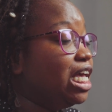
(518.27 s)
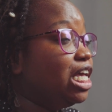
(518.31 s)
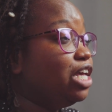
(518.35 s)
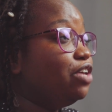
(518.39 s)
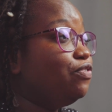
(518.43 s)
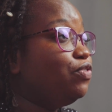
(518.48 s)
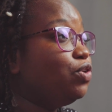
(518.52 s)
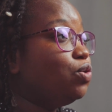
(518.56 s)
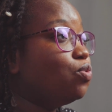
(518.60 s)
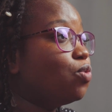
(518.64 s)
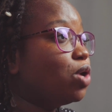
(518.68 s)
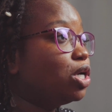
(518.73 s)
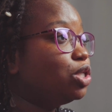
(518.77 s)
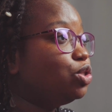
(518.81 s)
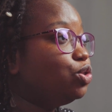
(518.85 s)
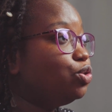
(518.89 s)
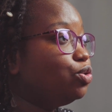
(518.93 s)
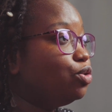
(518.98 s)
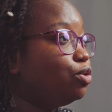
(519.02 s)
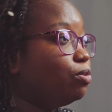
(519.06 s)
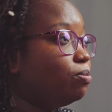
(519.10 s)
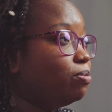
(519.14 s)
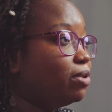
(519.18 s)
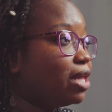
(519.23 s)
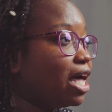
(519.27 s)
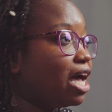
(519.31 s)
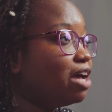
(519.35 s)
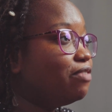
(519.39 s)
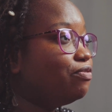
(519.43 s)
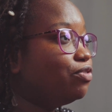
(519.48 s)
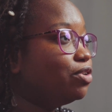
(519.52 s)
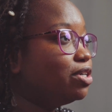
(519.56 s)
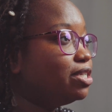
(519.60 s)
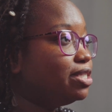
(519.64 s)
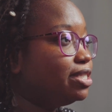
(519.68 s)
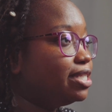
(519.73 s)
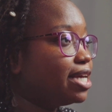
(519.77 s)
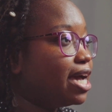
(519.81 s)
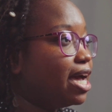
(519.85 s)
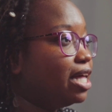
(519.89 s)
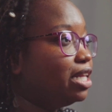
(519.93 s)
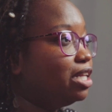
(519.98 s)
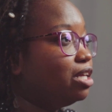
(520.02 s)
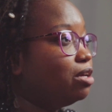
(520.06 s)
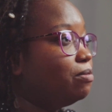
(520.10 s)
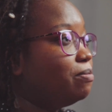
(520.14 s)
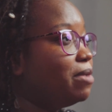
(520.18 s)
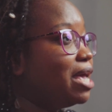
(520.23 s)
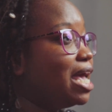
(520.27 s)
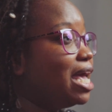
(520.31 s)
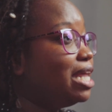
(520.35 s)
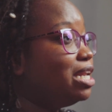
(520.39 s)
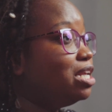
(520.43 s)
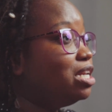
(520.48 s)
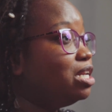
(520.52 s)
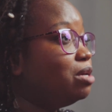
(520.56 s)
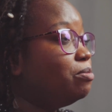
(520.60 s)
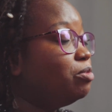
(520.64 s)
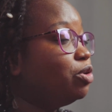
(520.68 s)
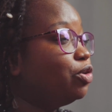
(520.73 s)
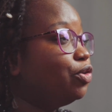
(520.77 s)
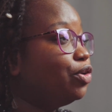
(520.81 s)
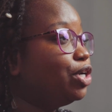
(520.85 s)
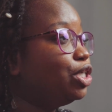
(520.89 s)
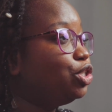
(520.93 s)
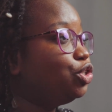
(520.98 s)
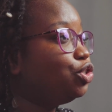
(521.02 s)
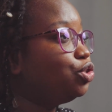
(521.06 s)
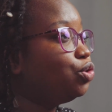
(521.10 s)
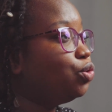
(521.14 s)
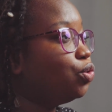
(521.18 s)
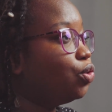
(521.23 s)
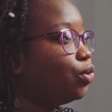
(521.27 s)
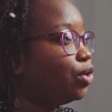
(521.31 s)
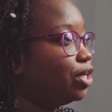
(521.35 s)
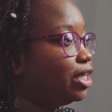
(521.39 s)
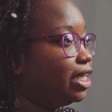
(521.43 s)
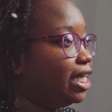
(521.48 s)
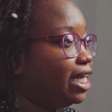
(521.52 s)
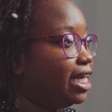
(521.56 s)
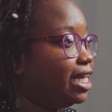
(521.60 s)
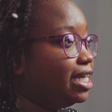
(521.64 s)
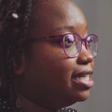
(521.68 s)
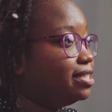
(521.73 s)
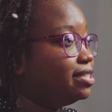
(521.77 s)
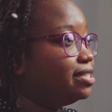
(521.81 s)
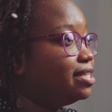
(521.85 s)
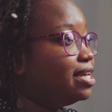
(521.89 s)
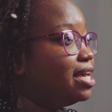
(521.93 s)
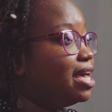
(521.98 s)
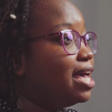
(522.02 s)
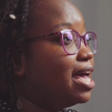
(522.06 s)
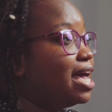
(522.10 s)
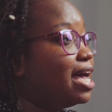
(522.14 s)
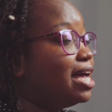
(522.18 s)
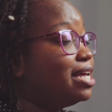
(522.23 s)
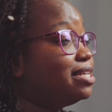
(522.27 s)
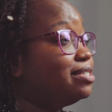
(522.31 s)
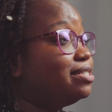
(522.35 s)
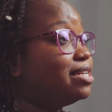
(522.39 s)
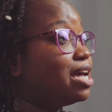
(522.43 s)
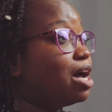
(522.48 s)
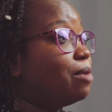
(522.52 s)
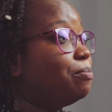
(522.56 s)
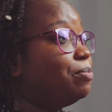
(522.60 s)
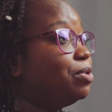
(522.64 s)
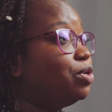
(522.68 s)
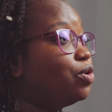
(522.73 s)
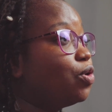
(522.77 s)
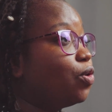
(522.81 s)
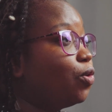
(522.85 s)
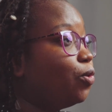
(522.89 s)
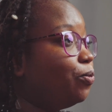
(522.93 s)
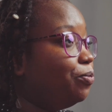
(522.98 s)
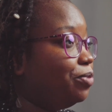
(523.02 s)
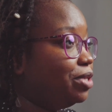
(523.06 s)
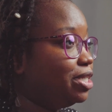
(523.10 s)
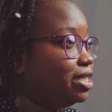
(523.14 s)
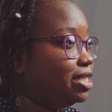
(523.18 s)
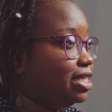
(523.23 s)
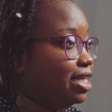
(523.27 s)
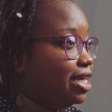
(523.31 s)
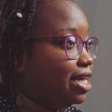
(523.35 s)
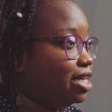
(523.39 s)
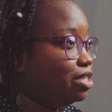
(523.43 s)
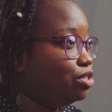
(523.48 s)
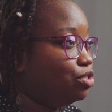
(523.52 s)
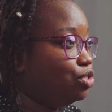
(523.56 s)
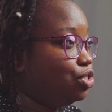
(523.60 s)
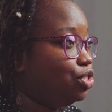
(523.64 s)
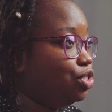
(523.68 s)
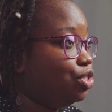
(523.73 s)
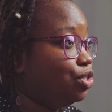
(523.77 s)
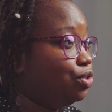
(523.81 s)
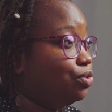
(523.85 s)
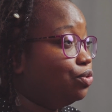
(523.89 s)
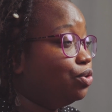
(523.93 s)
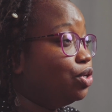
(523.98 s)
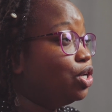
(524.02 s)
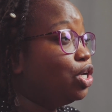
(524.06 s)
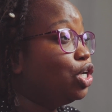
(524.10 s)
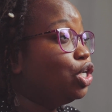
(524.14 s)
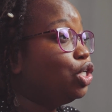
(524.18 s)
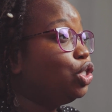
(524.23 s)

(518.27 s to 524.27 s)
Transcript: If you want to apply for asylum and an immigration court case has not been opened against you,